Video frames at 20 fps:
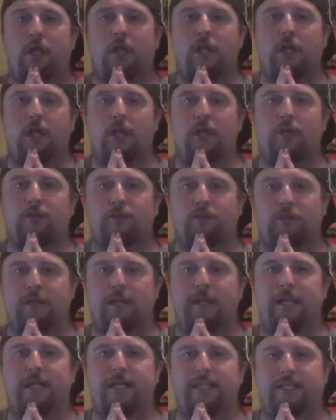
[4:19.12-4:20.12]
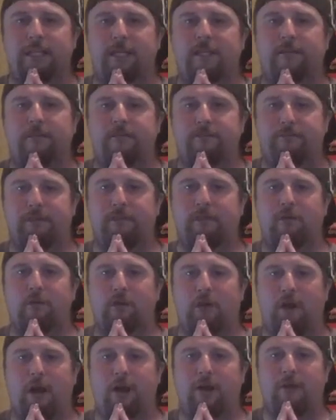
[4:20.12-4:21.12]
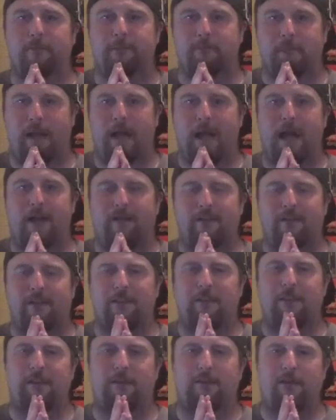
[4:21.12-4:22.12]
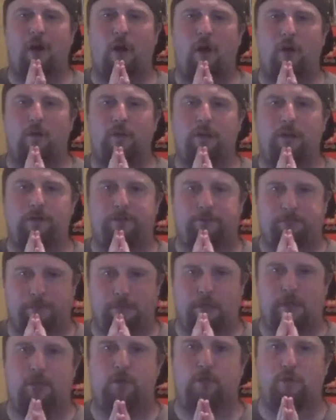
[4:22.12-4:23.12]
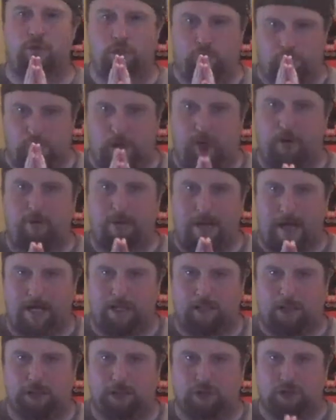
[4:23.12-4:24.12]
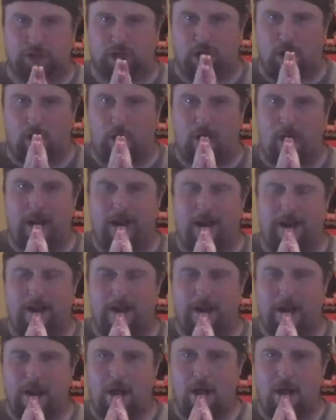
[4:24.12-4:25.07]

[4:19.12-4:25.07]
It really did feel kind of bad. There are only a few child actors that I